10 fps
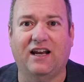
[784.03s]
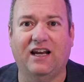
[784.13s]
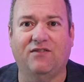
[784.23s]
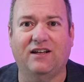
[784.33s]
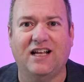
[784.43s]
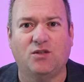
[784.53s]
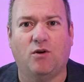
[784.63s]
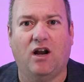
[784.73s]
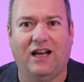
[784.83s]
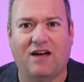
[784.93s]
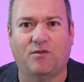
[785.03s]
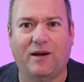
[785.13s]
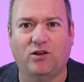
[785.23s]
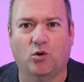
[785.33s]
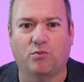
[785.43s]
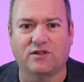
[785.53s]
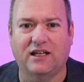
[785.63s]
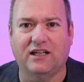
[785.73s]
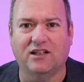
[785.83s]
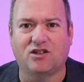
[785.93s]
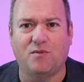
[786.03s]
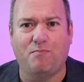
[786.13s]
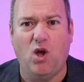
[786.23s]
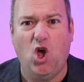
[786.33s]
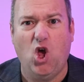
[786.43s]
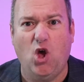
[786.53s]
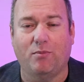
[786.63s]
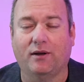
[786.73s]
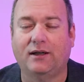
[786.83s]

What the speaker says: Evie, and that's what I love about your presenting. It's superb.